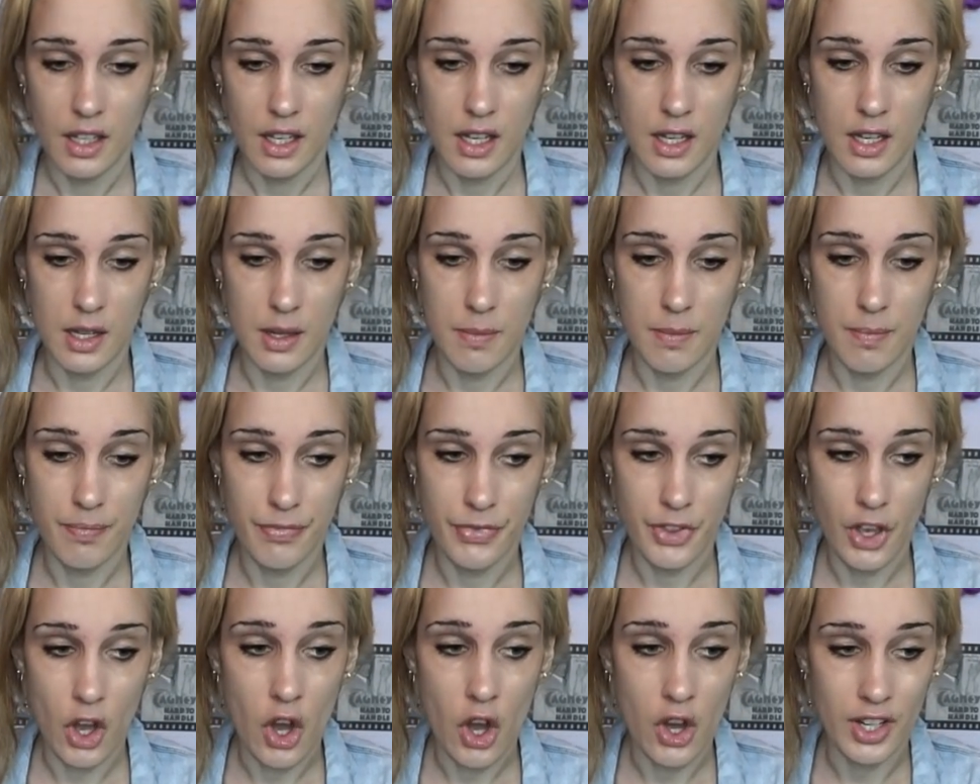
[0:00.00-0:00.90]

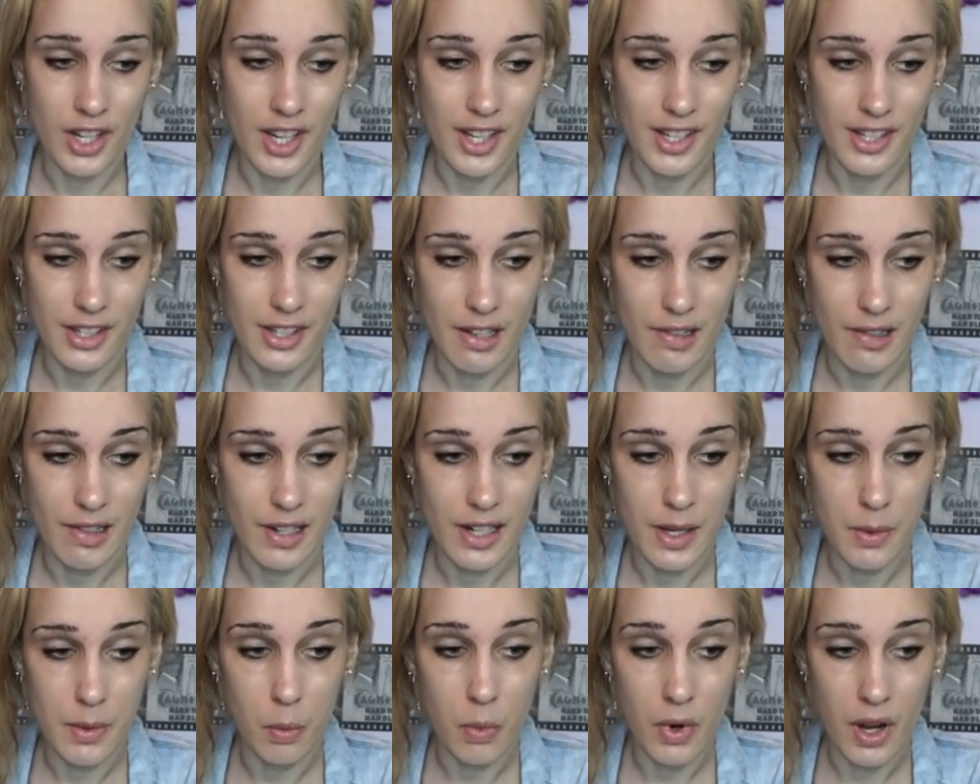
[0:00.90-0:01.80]
that aren't
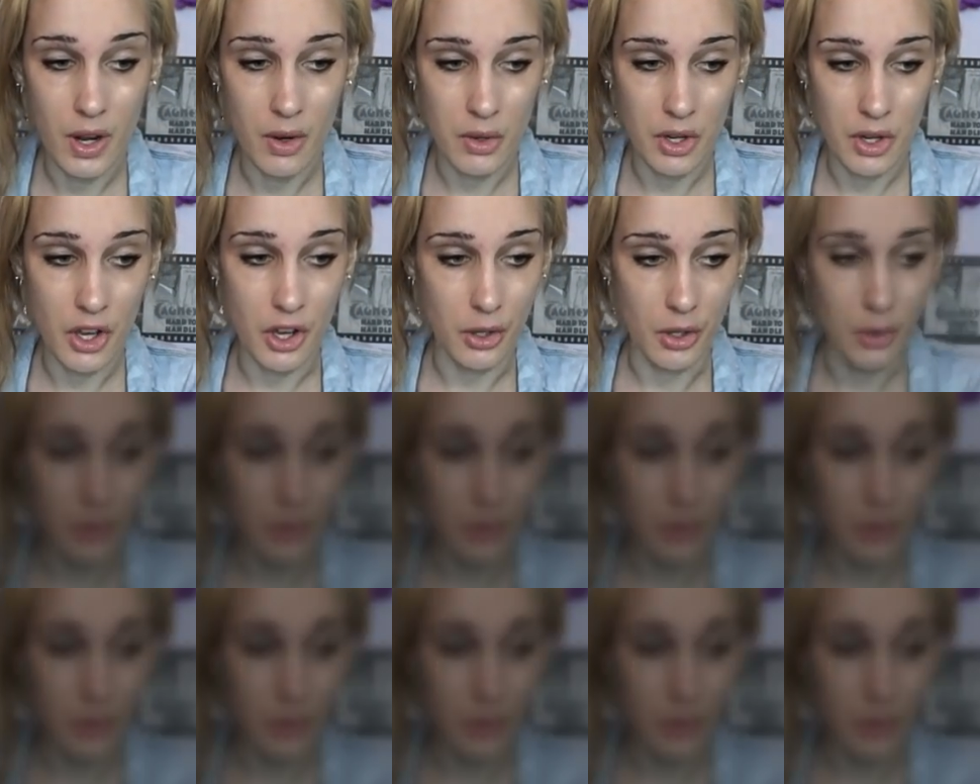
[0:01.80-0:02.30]
necessarily well known.